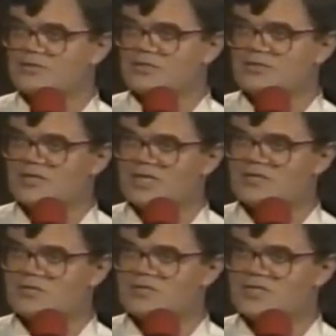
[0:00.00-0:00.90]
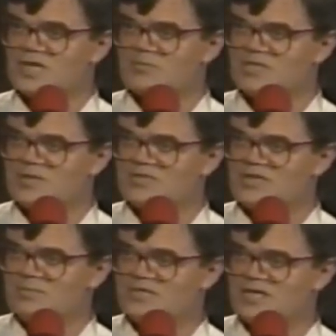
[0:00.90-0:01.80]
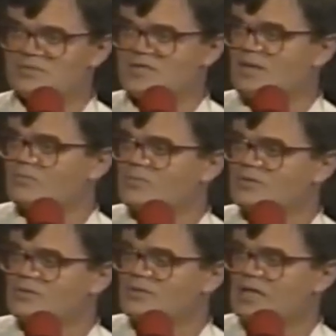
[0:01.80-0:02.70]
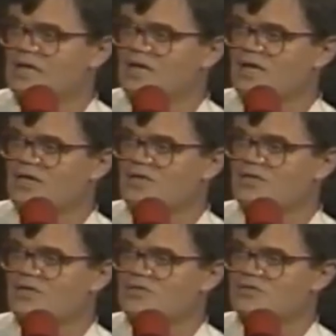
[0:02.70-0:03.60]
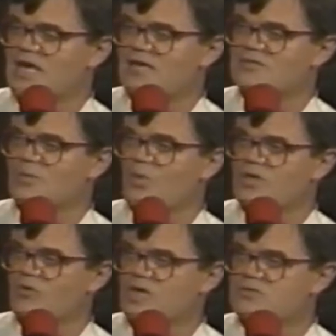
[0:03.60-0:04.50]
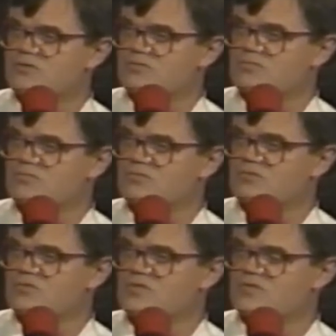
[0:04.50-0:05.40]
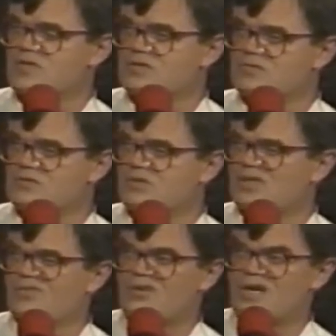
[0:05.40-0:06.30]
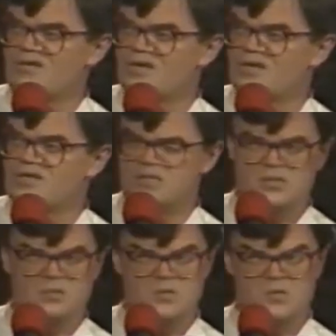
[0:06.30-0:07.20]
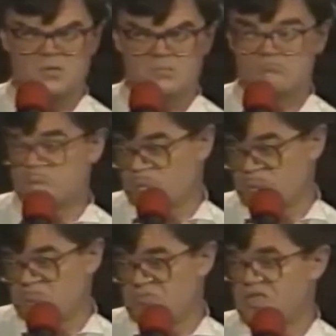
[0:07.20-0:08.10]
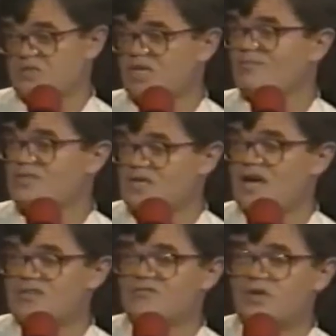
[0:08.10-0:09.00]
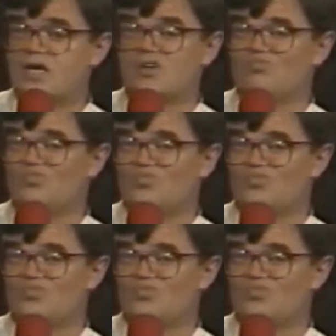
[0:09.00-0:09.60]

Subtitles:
She just snip, snip, snip, snip, snipped. She asked him one question. She said, "You live around here?" He said, "No." That seemed to satisfy her.